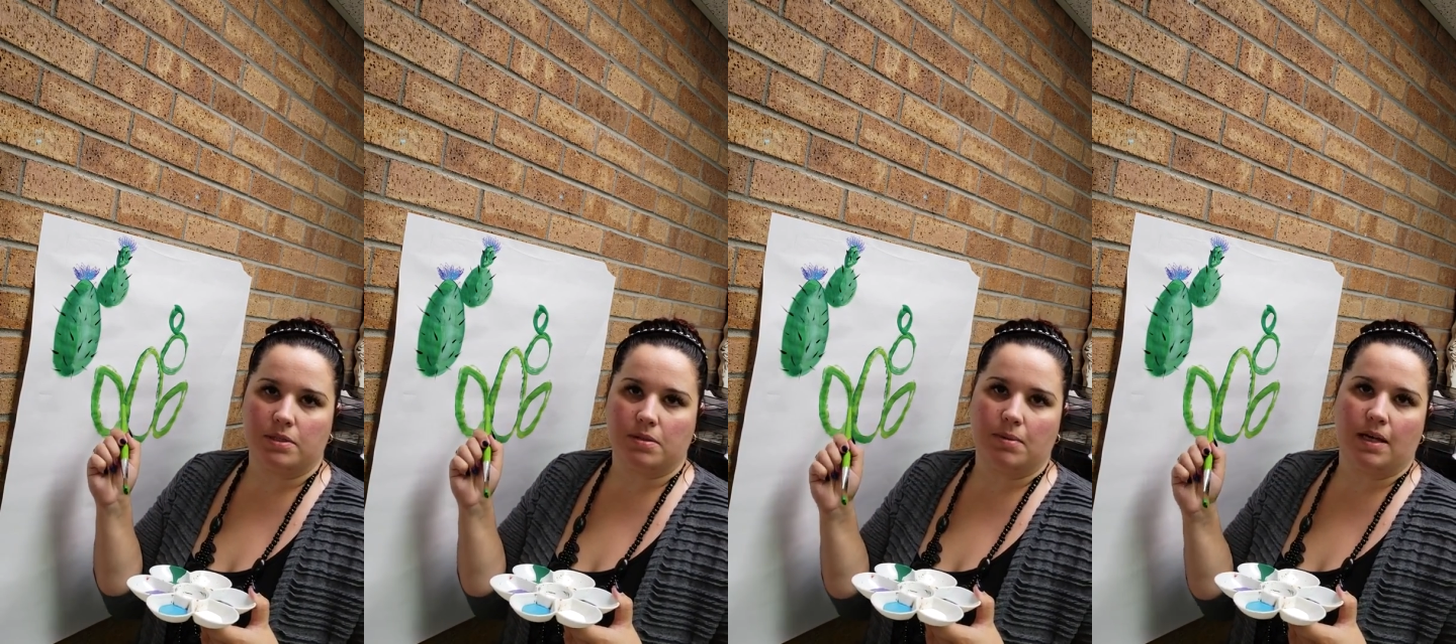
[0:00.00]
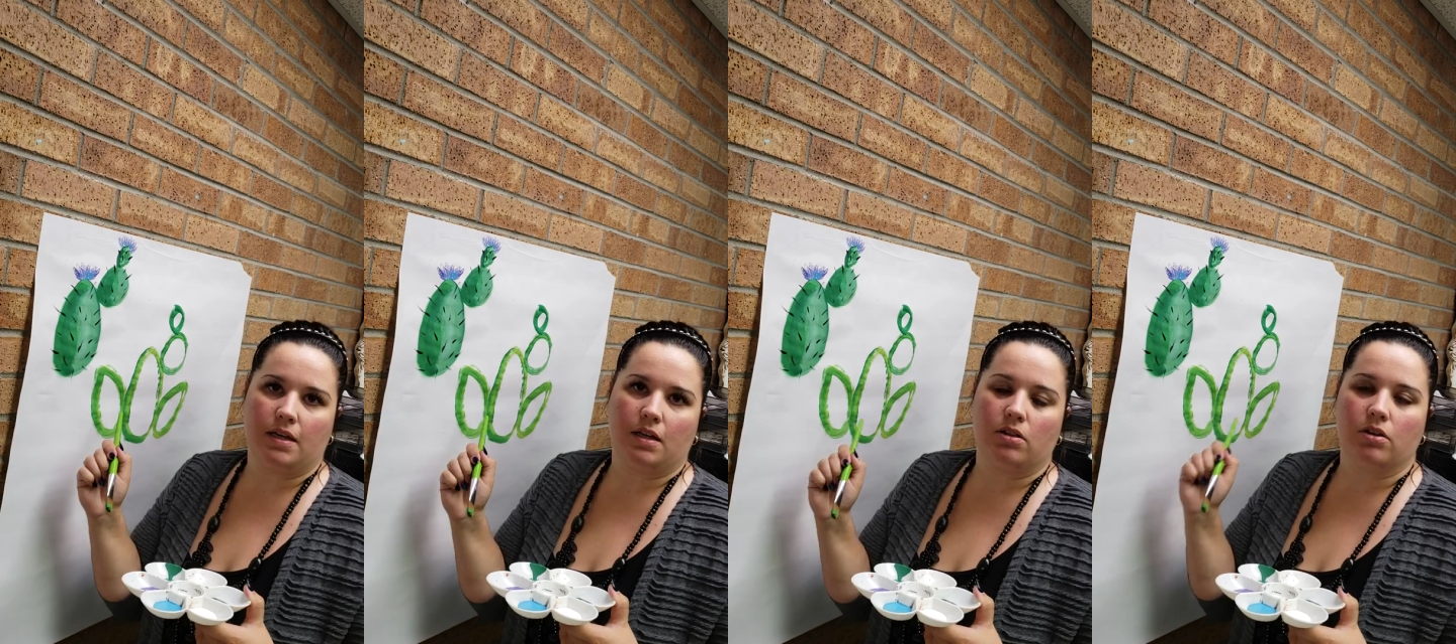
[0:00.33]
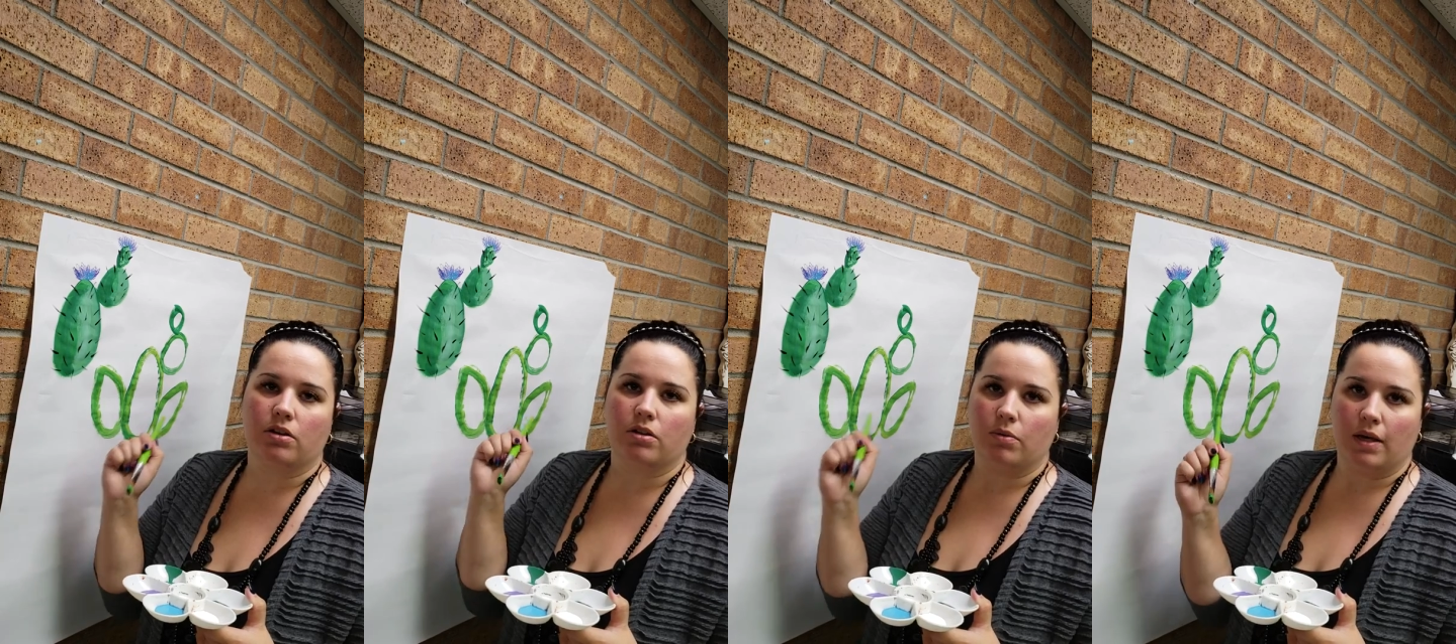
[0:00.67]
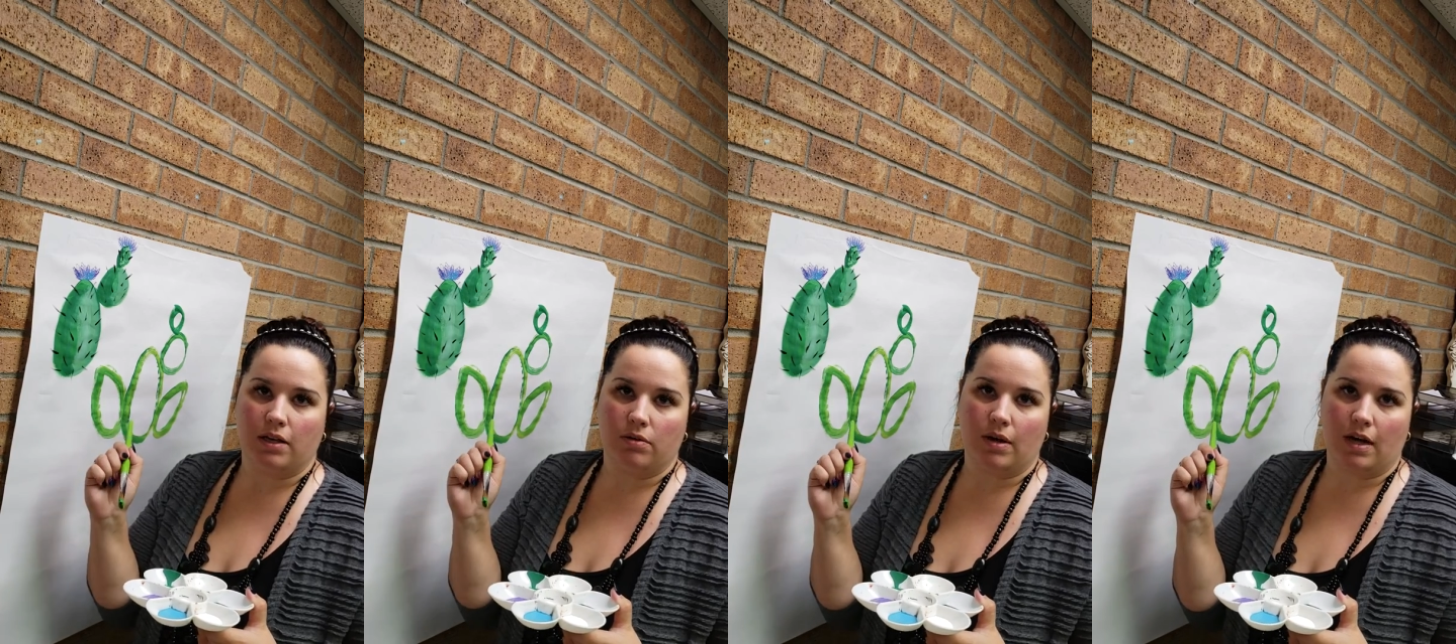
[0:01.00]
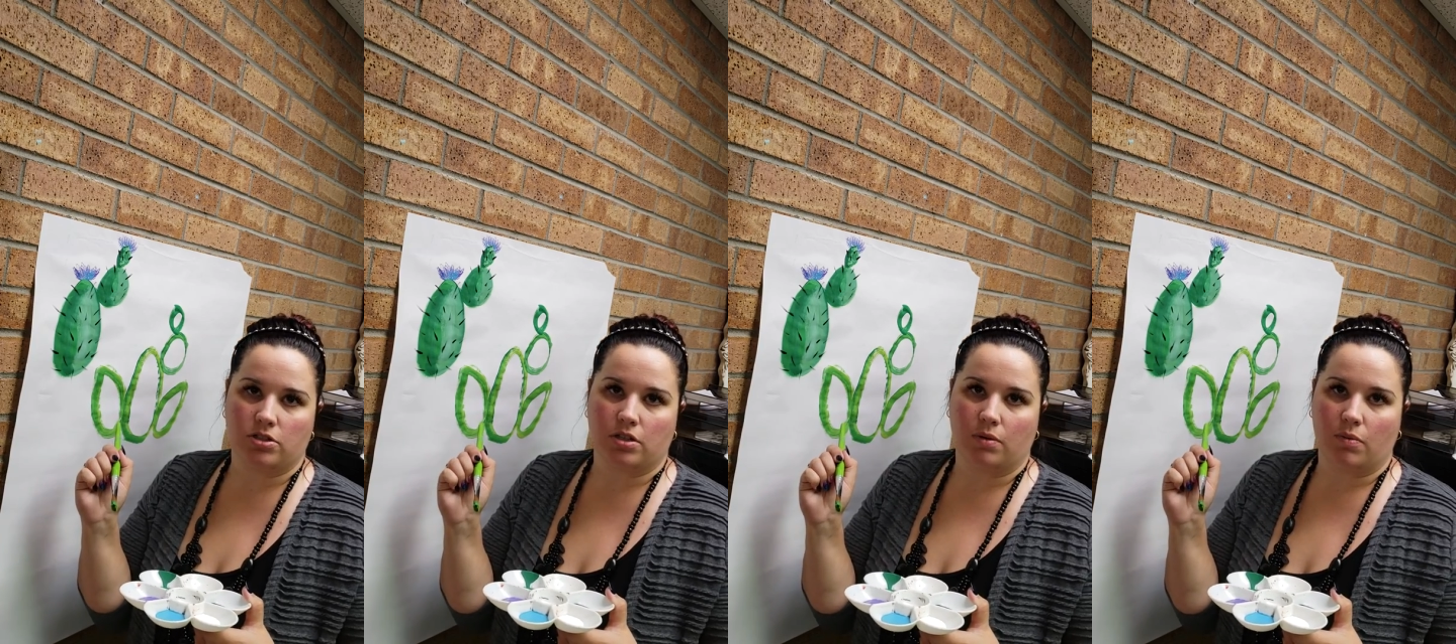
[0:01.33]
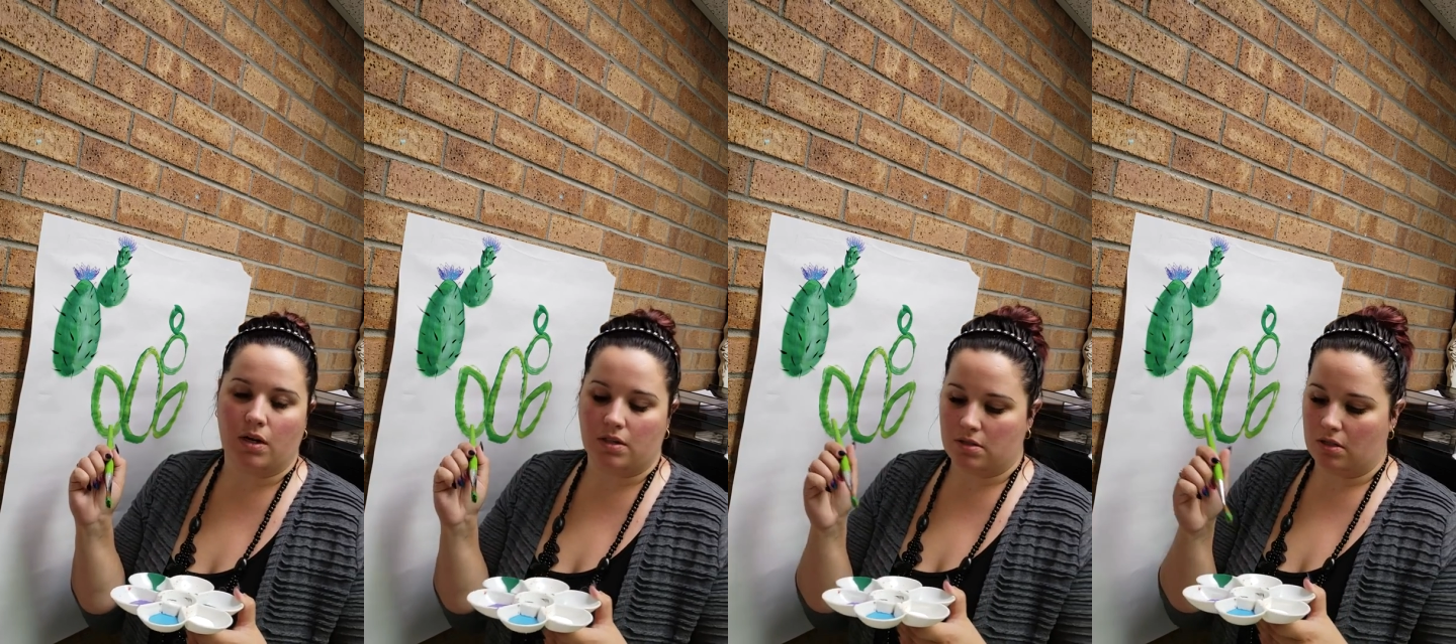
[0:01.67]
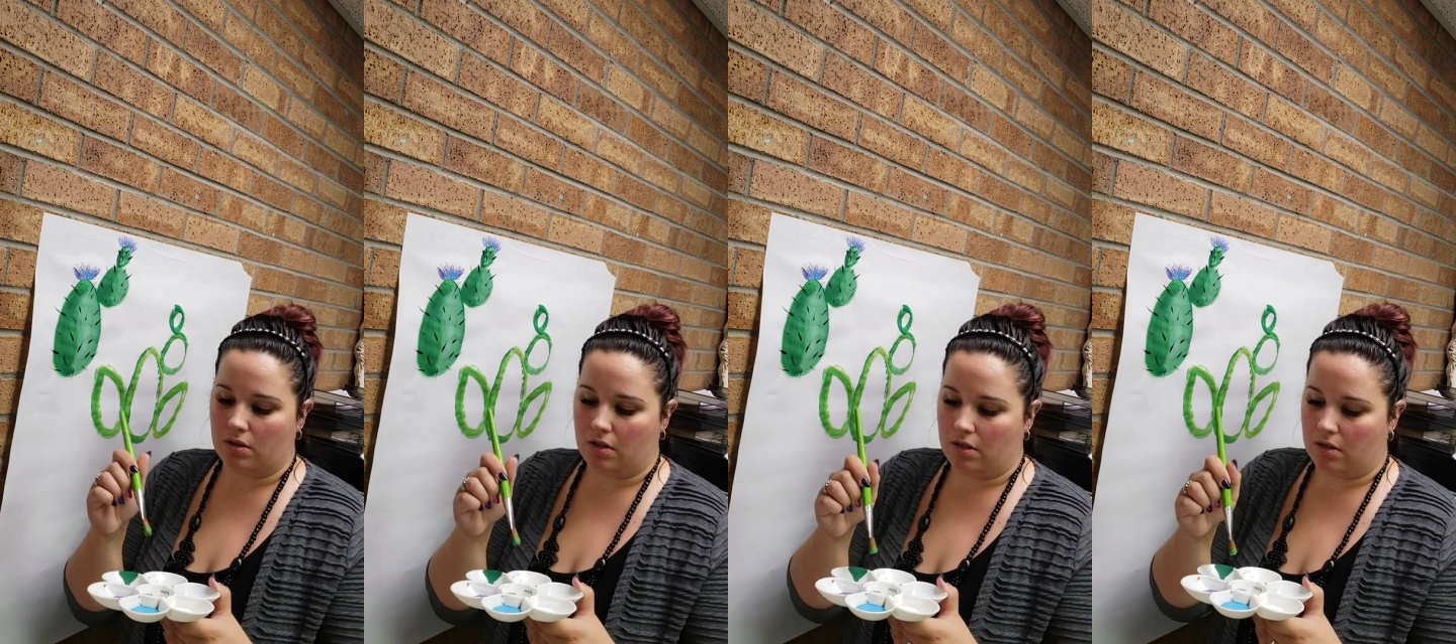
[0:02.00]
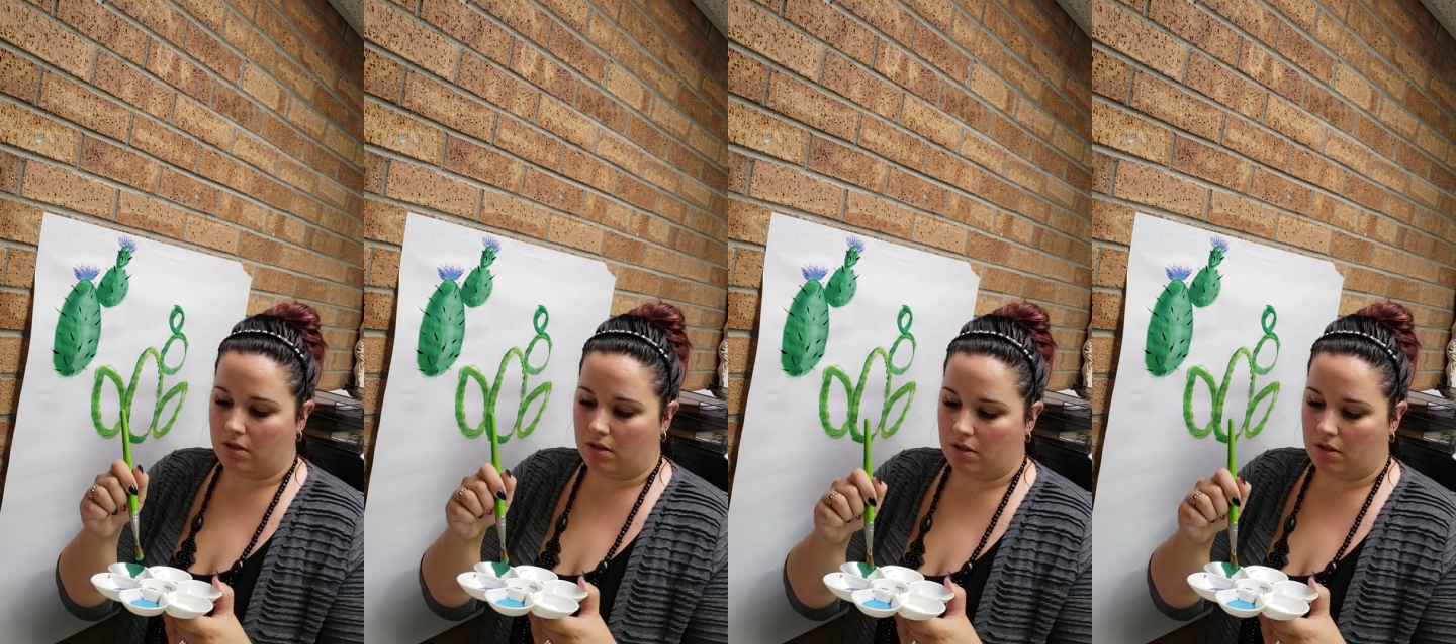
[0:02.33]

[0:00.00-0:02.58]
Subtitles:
to make it look the way you actually want it to look.